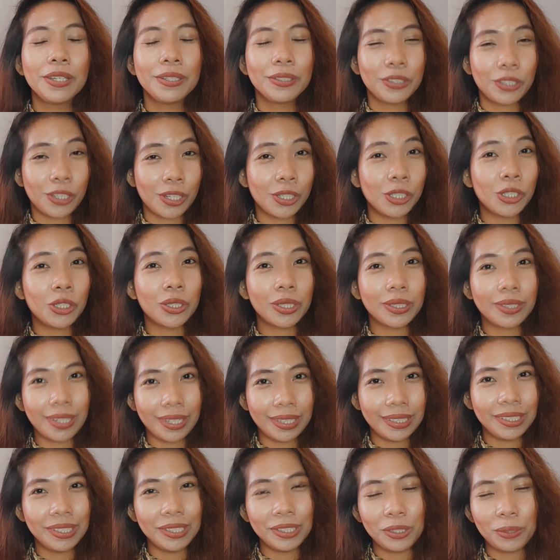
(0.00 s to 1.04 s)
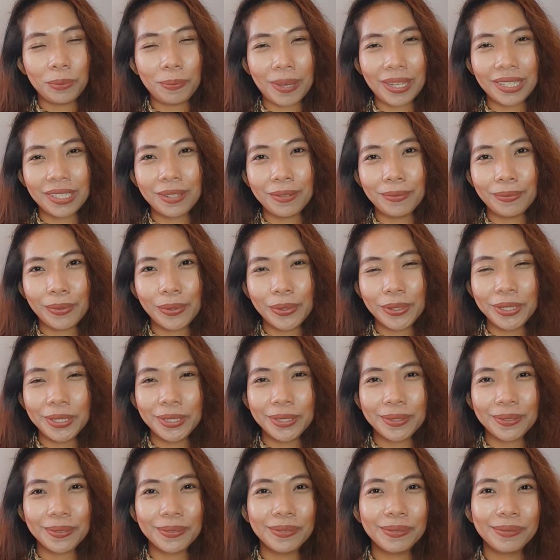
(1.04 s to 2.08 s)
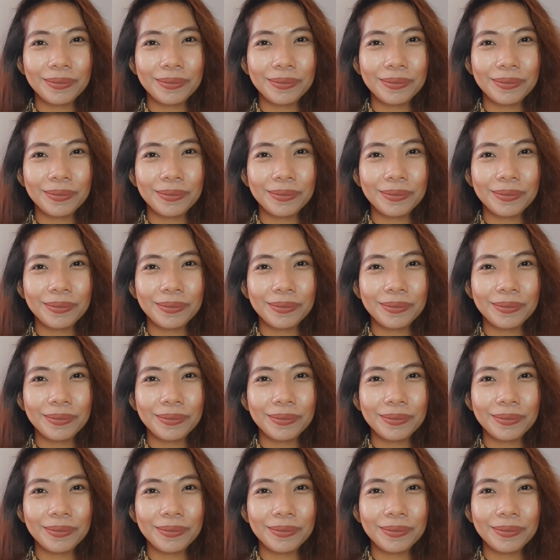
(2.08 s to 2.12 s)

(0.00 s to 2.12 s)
Change this into passive voice.